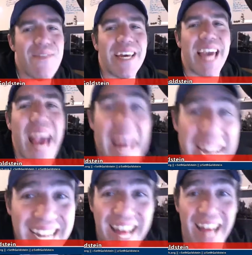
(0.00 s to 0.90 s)
even
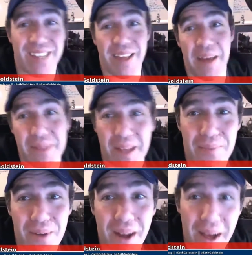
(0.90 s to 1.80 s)
Canada has Amazon
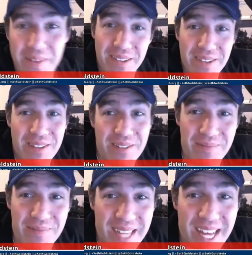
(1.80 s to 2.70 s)
Prime. Not even
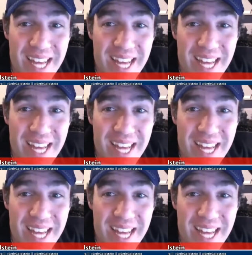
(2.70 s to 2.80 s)
Canada.